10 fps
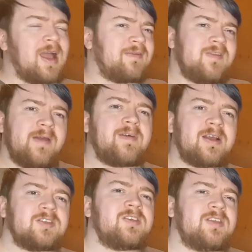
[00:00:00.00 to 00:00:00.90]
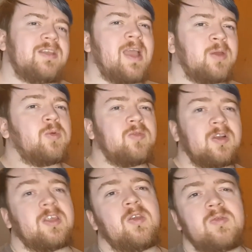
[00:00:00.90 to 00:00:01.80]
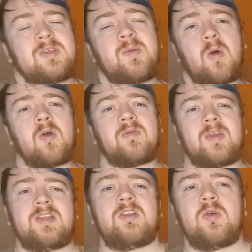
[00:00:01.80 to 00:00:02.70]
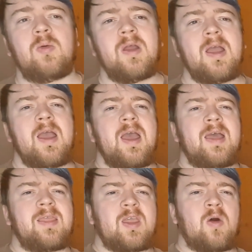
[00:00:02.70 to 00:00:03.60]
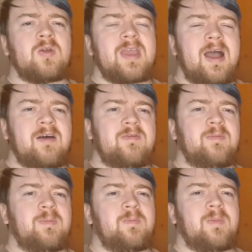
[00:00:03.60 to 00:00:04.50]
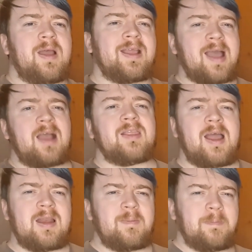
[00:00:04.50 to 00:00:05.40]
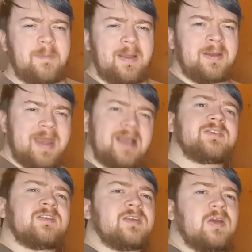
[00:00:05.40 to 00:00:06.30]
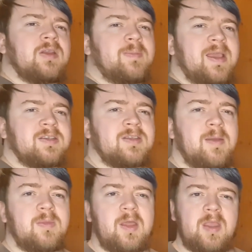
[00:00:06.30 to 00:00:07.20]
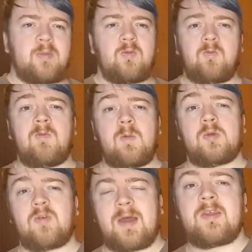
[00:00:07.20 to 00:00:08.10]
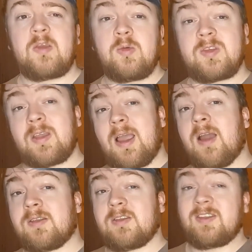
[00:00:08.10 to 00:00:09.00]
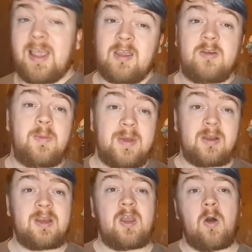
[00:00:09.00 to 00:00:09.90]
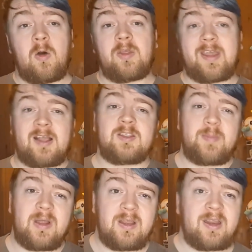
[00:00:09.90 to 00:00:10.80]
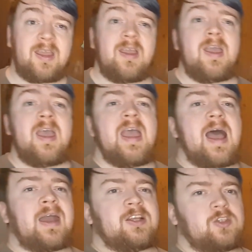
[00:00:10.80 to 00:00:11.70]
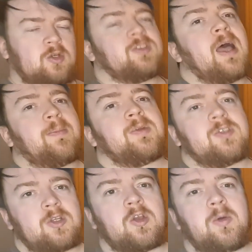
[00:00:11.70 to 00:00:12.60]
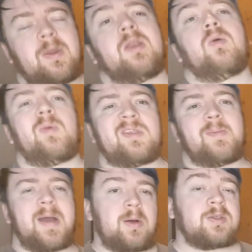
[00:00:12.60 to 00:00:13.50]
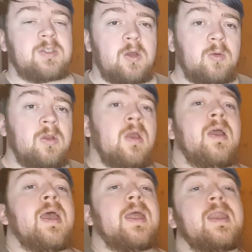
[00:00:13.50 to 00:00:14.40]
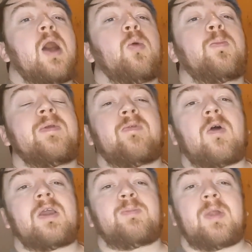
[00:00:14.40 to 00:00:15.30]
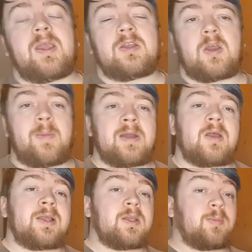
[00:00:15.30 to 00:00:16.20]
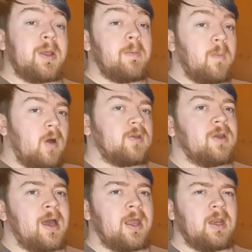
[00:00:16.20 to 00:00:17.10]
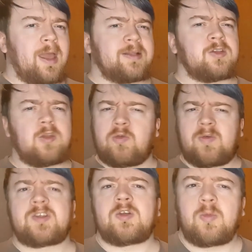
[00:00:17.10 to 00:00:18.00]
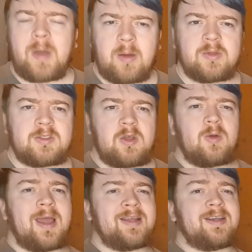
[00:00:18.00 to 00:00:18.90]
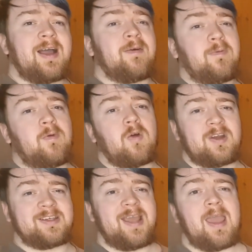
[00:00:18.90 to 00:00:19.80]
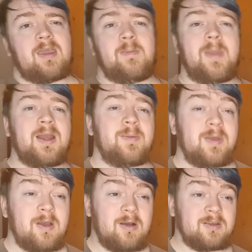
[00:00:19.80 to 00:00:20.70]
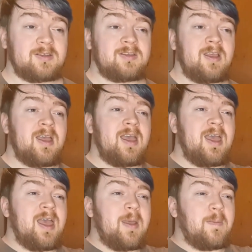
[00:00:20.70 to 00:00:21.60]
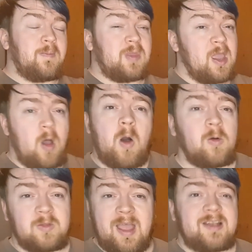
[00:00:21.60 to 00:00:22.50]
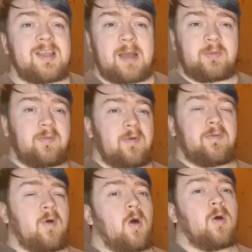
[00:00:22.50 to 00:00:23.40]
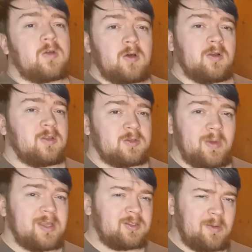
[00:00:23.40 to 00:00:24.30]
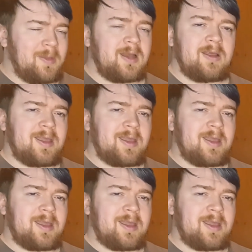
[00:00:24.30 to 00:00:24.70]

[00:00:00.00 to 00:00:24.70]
I've never actually seen anyone really use them, or if they do, they only have a card that necessarily makes them, that they would rather use the card's second ability or the card's ability, and it just happens to come in with a Power Stone. Now, before I played Commander, I did play Modern, and I liked the original Power Stone. I did have 4 in a deck, mainly because they all then tapped for 4 colorless waste on mana.